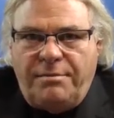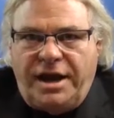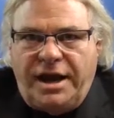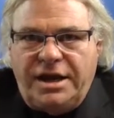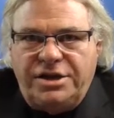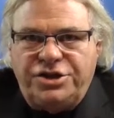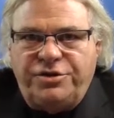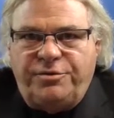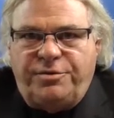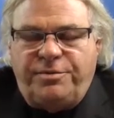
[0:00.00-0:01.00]
is
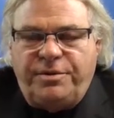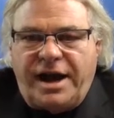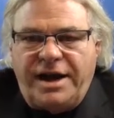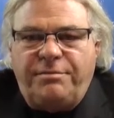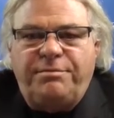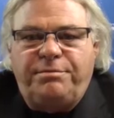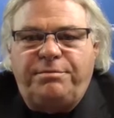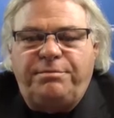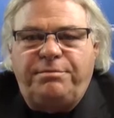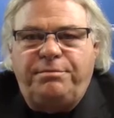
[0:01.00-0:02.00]
you've kind of
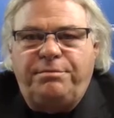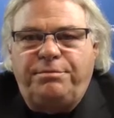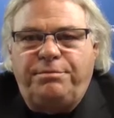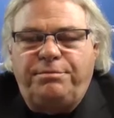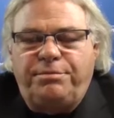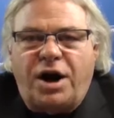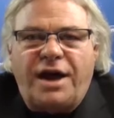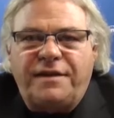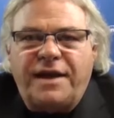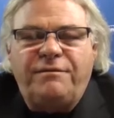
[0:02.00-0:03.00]

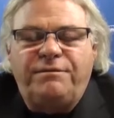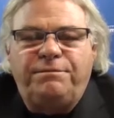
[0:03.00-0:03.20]
brought that